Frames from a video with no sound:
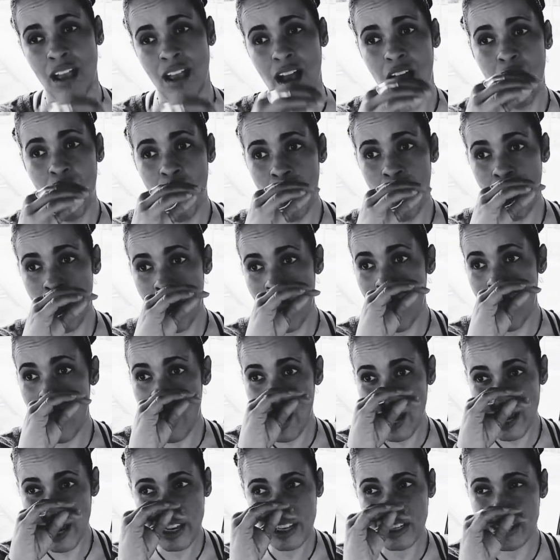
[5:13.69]
our
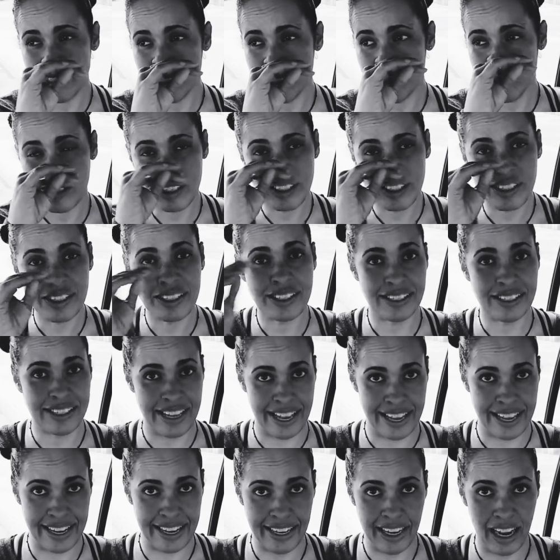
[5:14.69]
highest
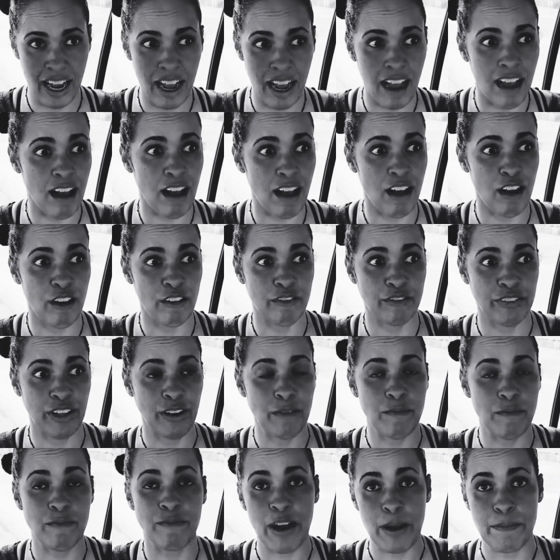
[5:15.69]
state of
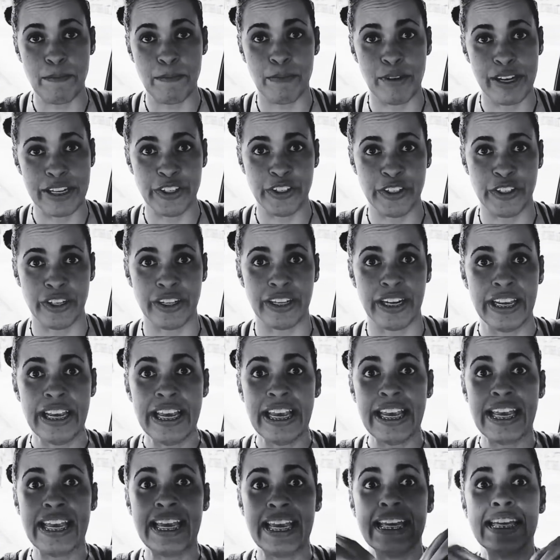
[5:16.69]
vibration
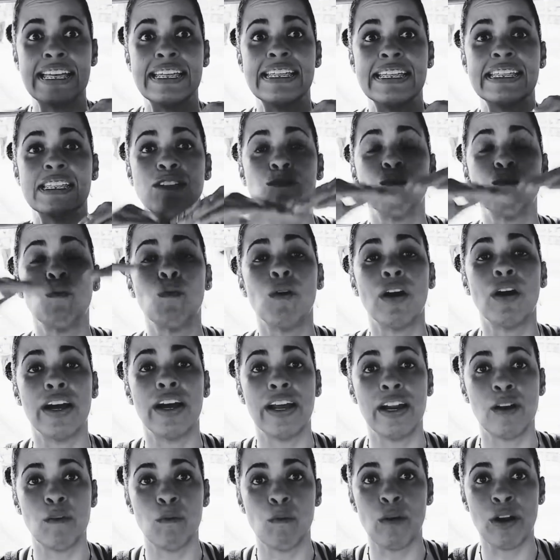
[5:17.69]
is
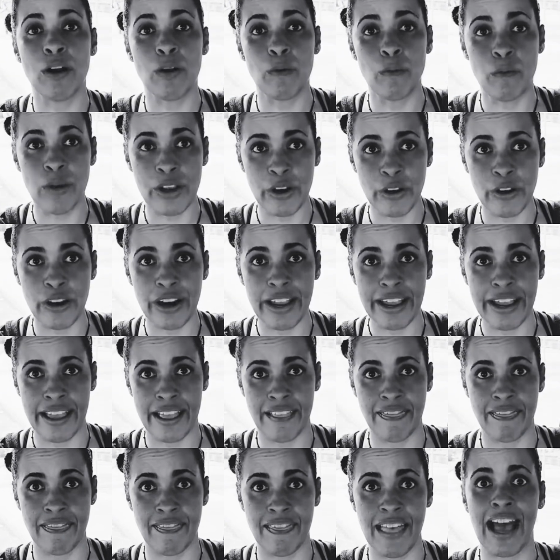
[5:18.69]
one when we're
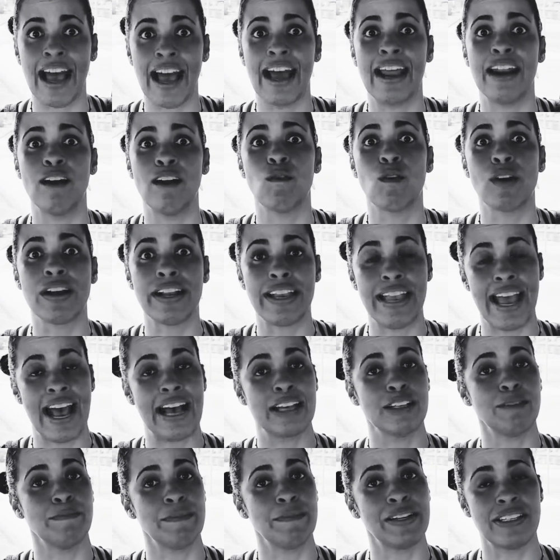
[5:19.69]
in that
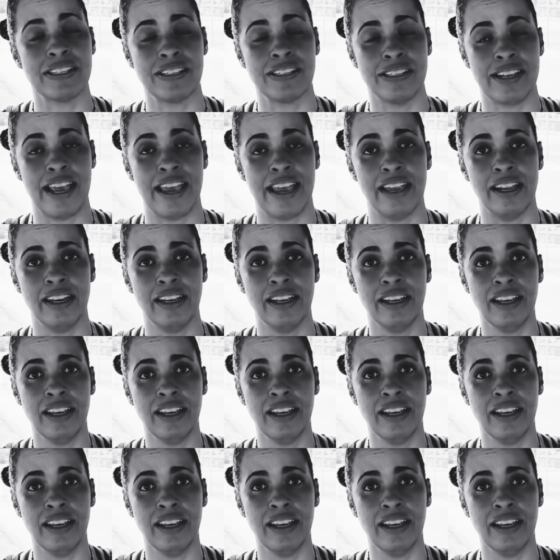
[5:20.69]
orgasmic state.